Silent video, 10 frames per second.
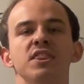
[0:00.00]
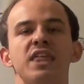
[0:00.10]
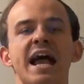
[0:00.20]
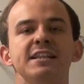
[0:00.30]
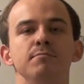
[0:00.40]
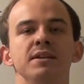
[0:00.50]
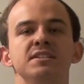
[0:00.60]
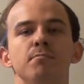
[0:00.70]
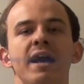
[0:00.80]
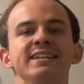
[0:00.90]
And that
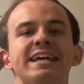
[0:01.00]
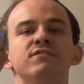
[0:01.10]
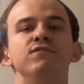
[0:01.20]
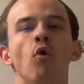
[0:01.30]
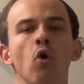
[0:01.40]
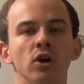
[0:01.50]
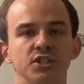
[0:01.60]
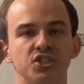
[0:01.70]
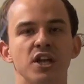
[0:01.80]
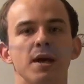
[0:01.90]
means my net
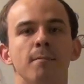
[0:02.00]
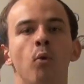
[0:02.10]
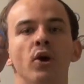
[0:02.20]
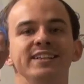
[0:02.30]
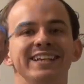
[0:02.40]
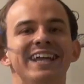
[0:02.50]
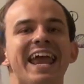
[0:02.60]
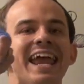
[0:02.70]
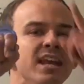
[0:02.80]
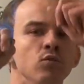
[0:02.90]
force pointing
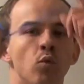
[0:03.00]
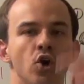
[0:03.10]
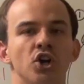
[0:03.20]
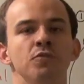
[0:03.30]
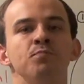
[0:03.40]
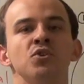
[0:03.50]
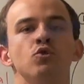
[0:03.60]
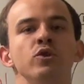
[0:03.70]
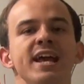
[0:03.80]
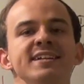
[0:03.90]
inward
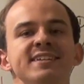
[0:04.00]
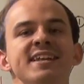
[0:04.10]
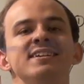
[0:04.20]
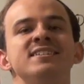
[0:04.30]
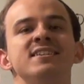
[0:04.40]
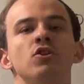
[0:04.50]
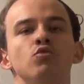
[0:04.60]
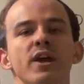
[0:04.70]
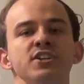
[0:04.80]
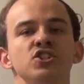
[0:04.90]
creates an
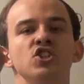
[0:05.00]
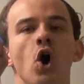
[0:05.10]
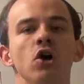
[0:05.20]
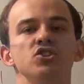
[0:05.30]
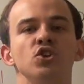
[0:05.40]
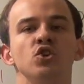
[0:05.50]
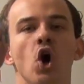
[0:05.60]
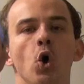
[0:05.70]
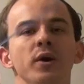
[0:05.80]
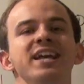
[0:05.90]
acceleration also
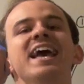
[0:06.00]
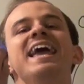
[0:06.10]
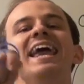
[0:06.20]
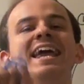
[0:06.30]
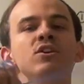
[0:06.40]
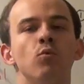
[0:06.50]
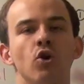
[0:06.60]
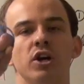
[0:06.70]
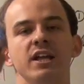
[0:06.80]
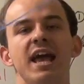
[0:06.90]
going
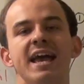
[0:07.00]
inward,